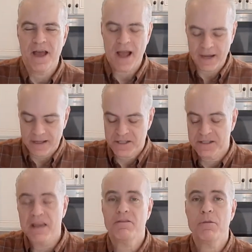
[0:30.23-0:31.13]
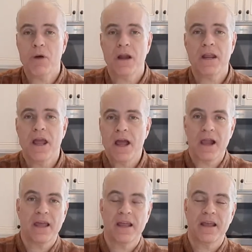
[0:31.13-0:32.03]
I like saving money.
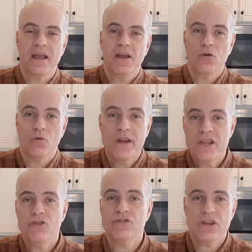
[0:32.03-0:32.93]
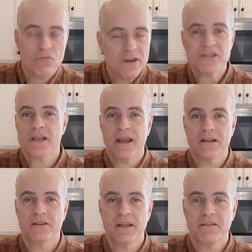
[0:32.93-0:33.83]
I like reusing,
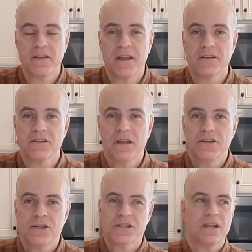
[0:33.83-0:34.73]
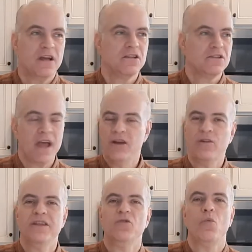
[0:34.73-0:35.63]
recycling things just because I
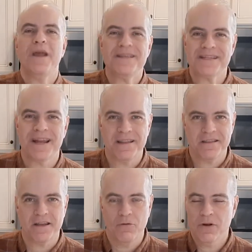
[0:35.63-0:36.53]
don't like to waste anything.